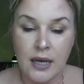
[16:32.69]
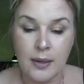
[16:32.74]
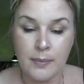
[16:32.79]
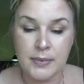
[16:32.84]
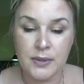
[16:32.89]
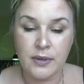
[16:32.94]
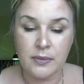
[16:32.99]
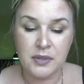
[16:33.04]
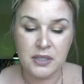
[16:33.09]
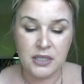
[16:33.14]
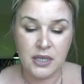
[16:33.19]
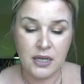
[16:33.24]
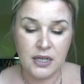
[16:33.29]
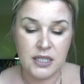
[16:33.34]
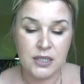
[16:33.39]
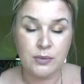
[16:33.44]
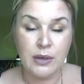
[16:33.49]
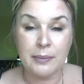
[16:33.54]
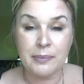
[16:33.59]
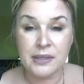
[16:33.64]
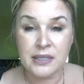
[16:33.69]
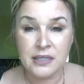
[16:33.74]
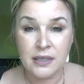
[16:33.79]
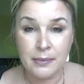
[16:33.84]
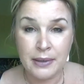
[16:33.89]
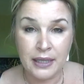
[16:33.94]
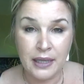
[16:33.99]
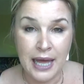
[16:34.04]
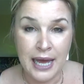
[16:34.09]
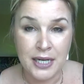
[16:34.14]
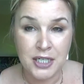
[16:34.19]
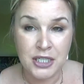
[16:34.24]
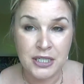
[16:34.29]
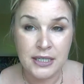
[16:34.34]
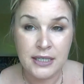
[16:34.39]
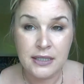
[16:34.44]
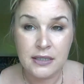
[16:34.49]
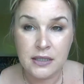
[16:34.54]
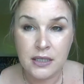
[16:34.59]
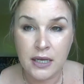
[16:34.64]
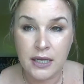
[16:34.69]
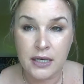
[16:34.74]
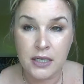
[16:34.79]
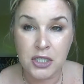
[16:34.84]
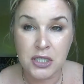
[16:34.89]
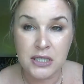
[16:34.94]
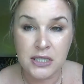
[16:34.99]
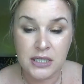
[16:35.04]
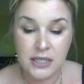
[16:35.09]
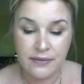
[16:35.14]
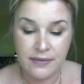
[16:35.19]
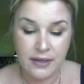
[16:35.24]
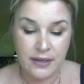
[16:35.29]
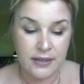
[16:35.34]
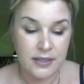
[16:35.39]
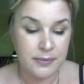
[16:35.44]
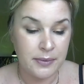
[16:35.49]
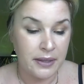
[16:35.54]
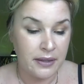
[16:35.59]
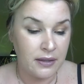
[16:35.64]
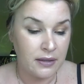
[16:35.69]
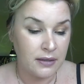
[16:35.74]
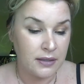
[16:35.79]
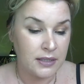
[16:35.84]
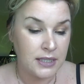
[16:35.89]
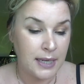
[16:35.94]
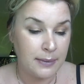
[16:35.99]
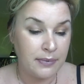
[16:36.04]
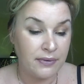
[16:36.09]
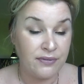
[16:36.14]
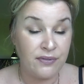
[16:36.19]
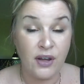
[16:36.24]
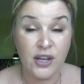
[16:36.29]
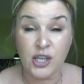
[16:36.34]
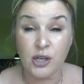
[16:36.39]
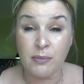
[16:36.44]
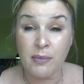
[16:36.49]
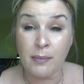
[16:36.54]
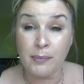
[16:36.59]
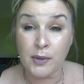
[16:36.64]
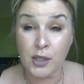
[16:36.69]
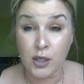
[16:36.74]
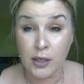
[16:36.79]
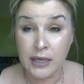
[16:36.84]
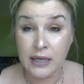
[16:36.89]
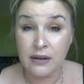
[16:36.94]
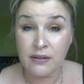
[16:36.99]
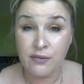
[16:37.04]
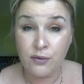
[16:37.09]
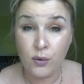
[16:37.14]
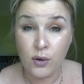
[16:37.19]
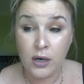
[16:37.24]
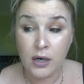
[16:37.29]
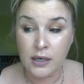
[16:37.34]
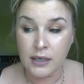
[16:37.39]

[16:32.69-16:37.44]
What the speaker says: So I'm just going to swipe this on my lashes and just see if it gives me the type of volume I'm looking for,